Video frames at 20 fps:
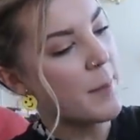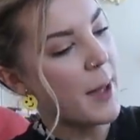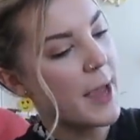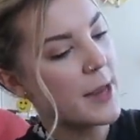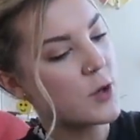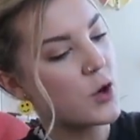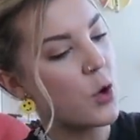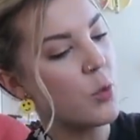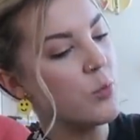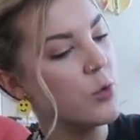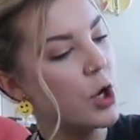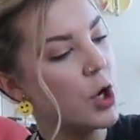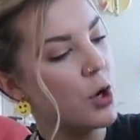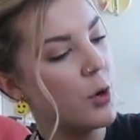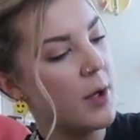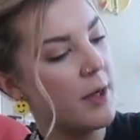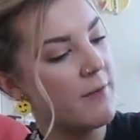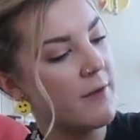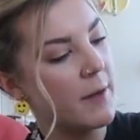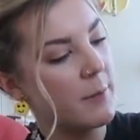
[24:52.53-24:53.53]
I don't know
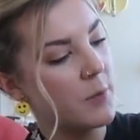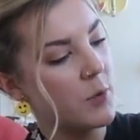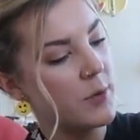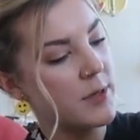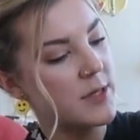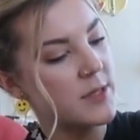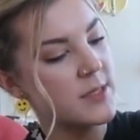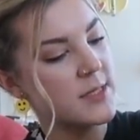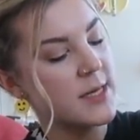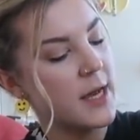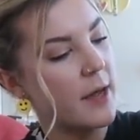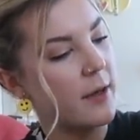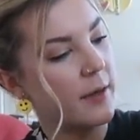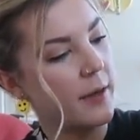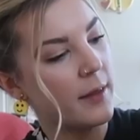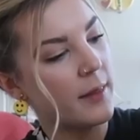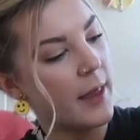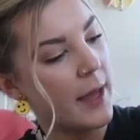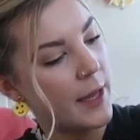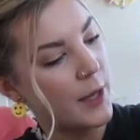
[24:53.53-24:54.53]
if I'm going to style
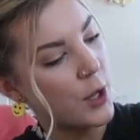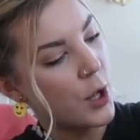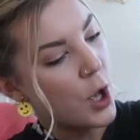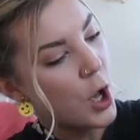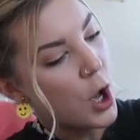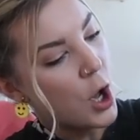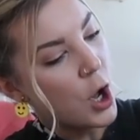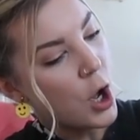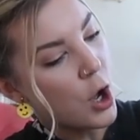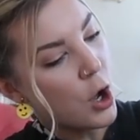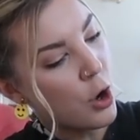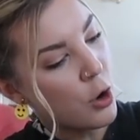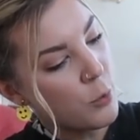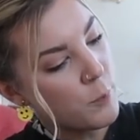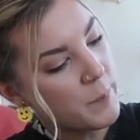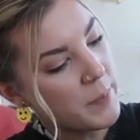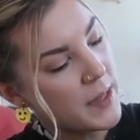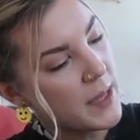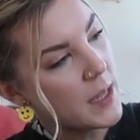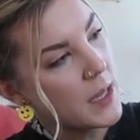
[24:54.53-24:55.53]
it like
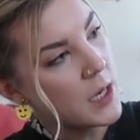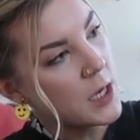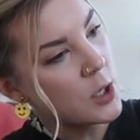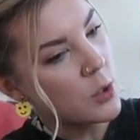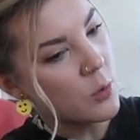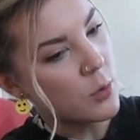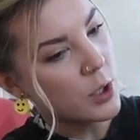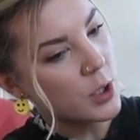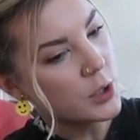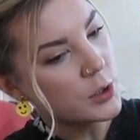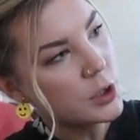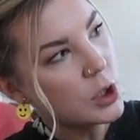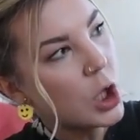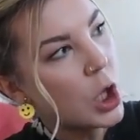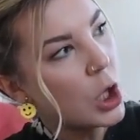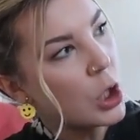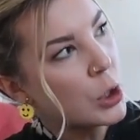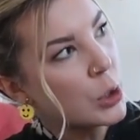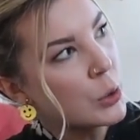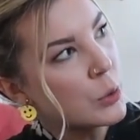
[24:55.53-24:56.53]
open or
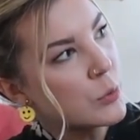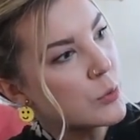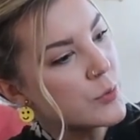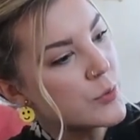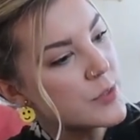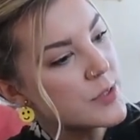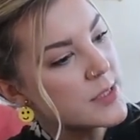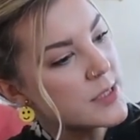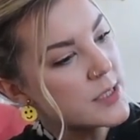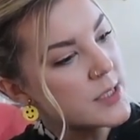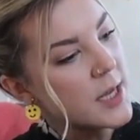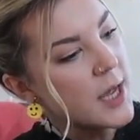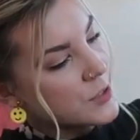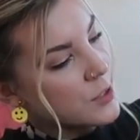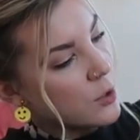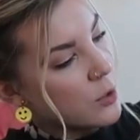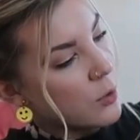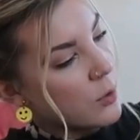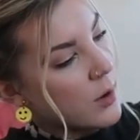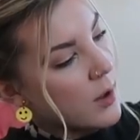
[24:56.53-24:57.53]
closed,
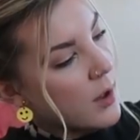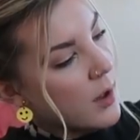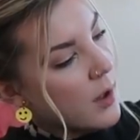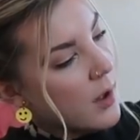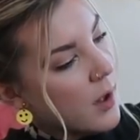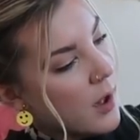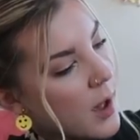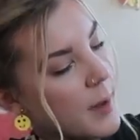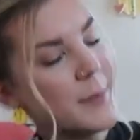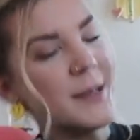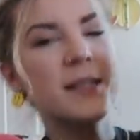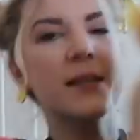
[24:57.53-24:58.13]
so I'm